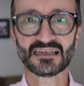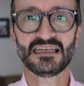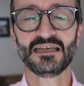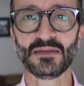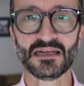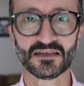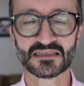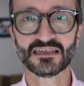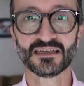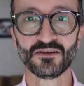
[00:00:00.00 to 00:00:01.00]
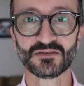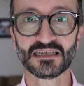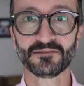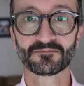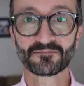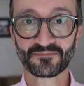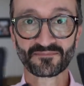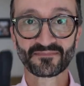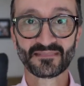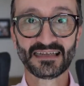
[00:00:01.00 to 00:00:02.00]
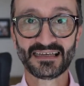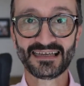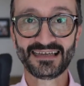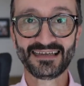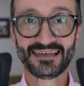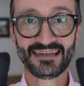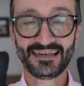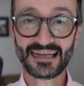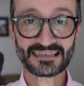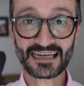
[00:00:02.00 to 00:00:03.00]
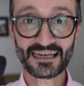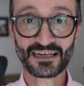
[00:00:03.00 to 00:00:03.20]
Keep me nice and cozy. Next set of